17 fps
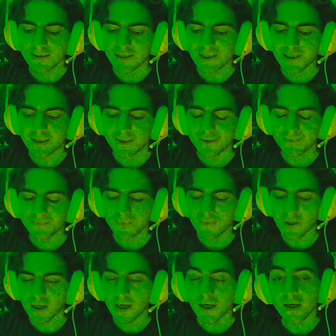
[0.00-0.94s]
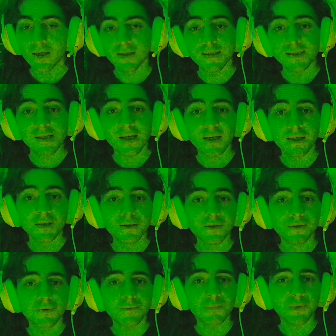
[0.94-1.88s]
Yeah, I decided
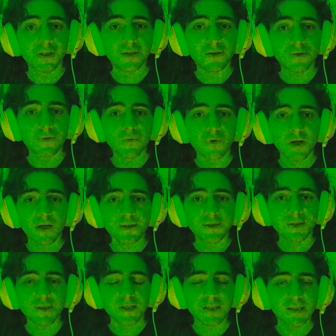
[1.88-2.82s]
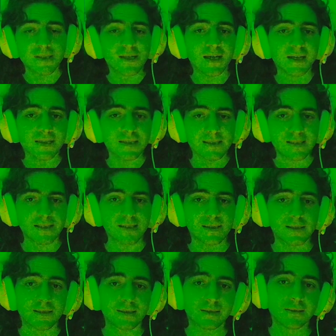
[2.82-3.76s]
to binge watch the second
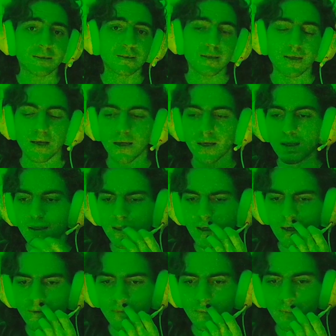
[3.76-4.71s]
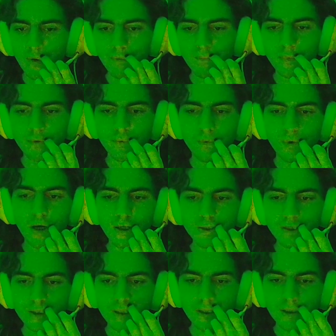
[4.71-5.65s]
season, and I remembered
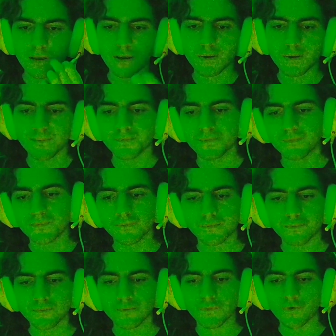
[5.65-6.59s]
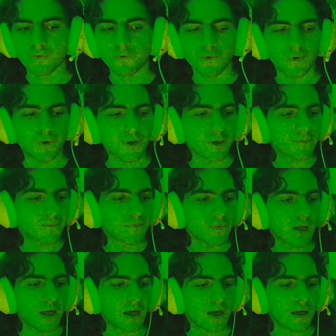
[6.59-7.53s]
watching it all before,
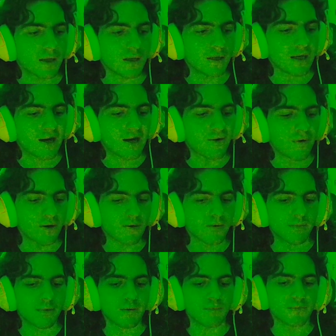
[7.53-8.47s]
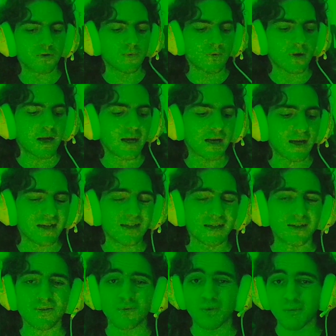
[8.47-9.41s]
and now I remember why I
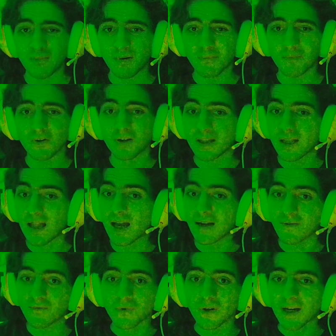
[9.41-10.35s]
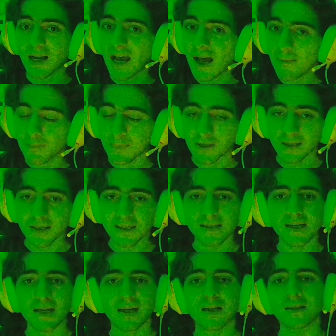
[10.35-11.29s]
didn't remember a lot of what happened in the
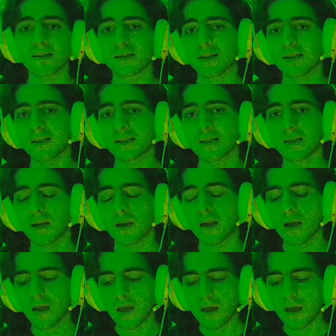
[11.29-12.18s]
second season.